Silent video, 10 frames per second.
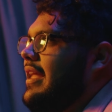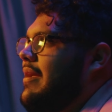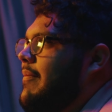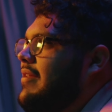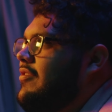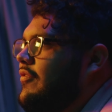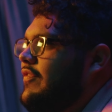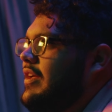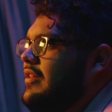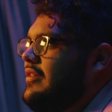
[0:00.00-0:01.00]
Like it makes you
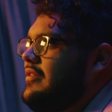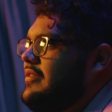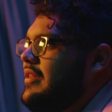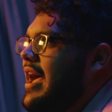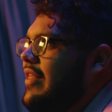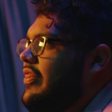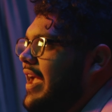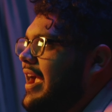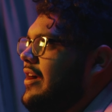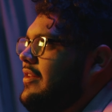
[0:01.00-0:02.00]
feel not
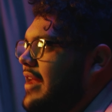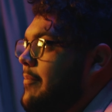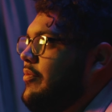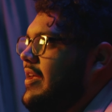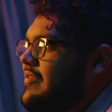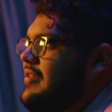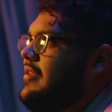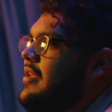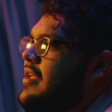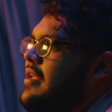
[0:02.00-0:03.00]
there, not present.